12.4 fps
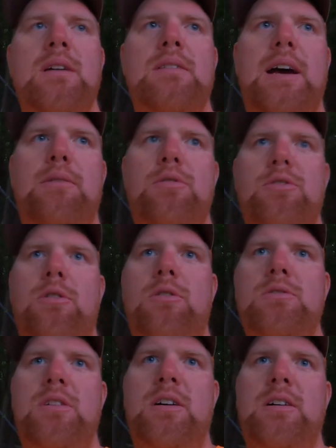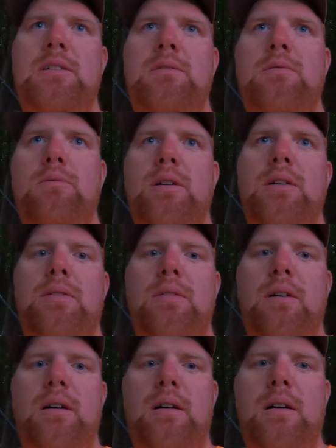that was all done with
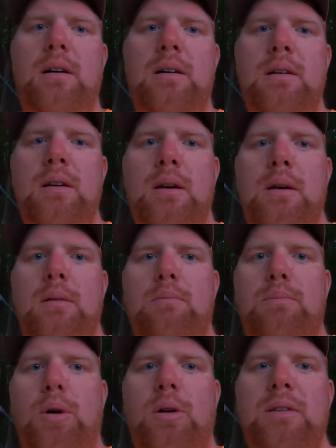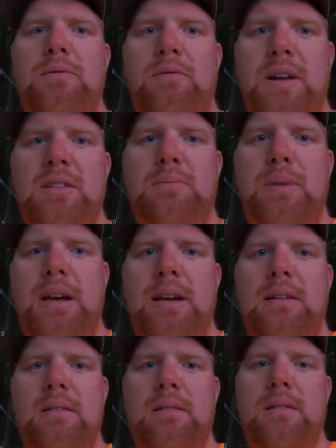barn and fence
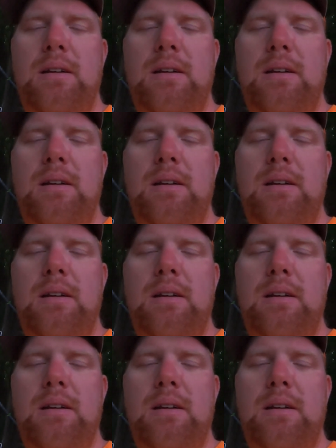paint.